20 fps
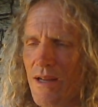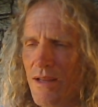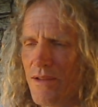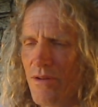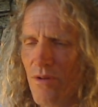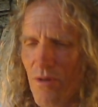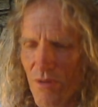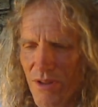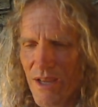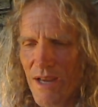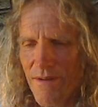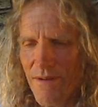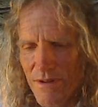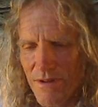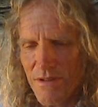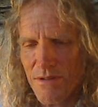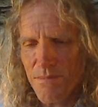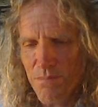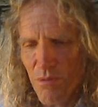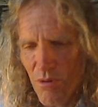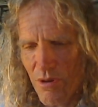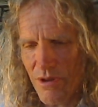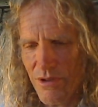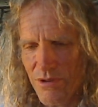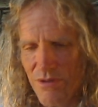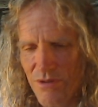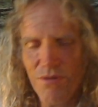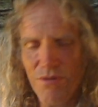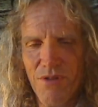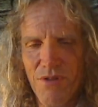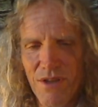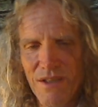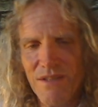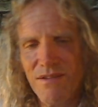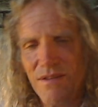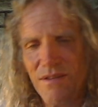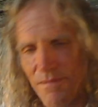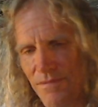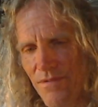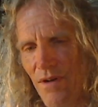all the evidence points to
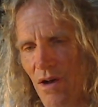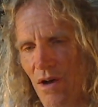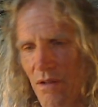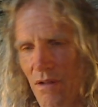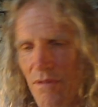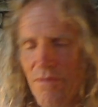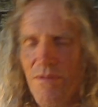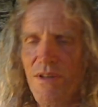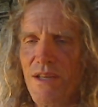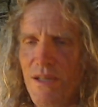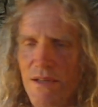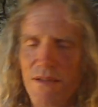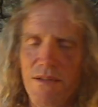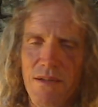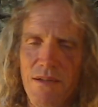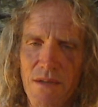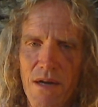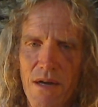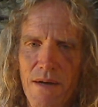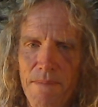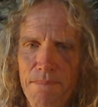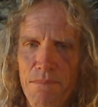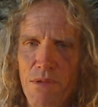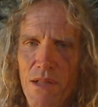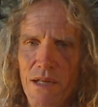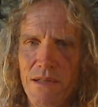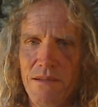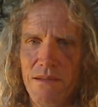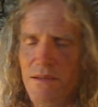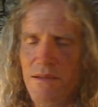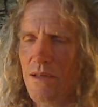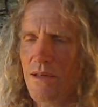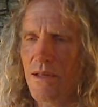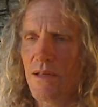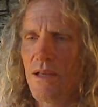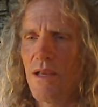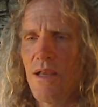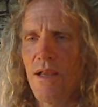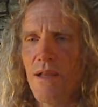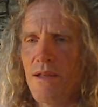things evolving into
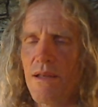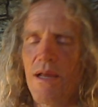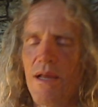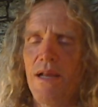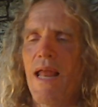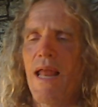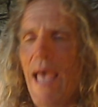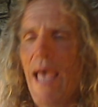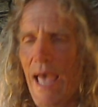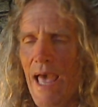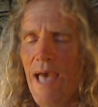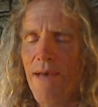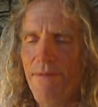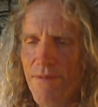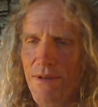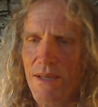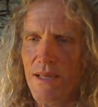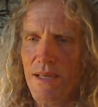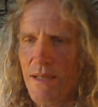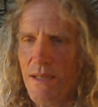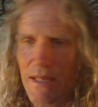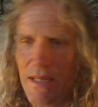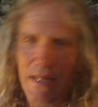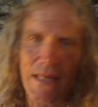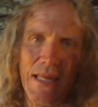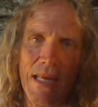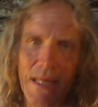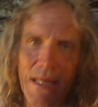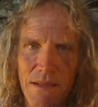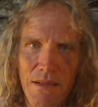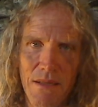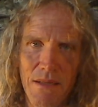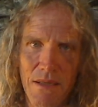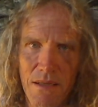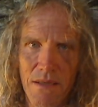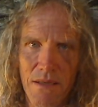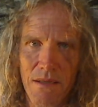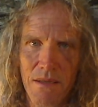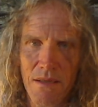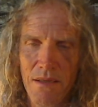complexity, not having it
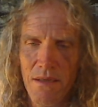innately.